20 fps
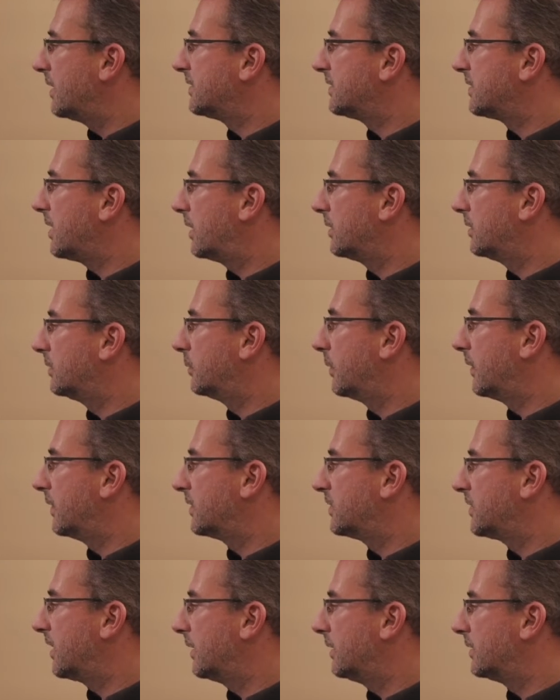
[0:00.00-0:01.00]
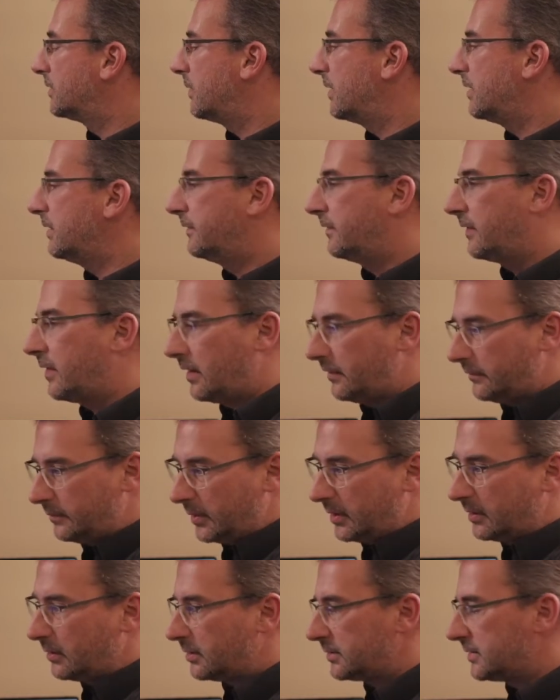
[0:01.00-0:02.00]
I started with the channel 25
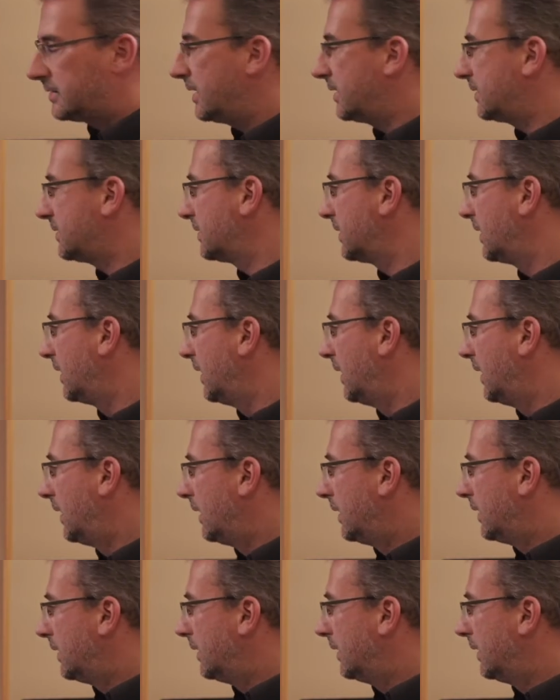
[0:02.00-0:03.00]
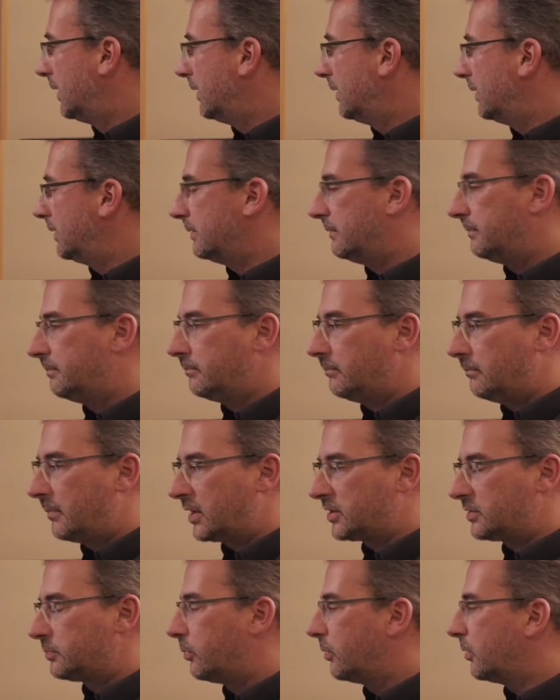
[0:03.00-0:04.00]
because that's
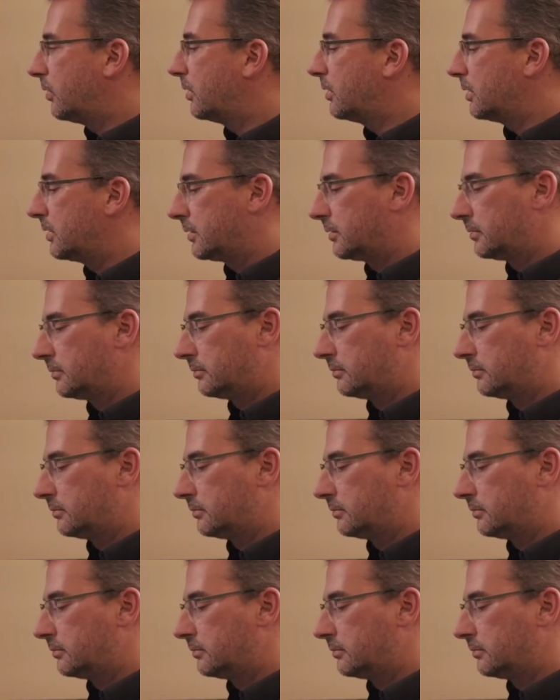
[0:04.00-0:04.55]
much more